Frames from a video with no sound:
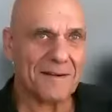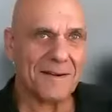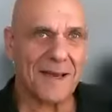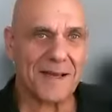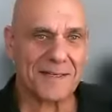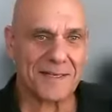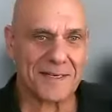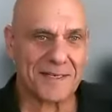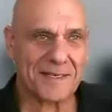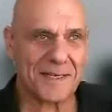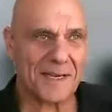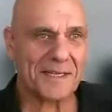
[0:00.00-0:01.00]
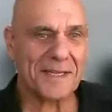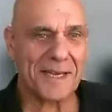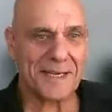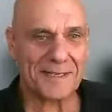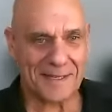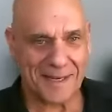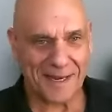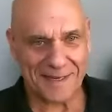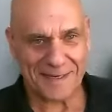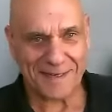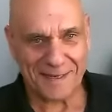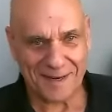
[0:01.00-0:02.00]
man, it's a sunny day
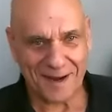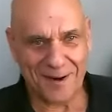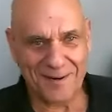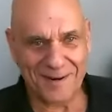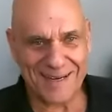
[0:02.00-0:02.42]
today, you know?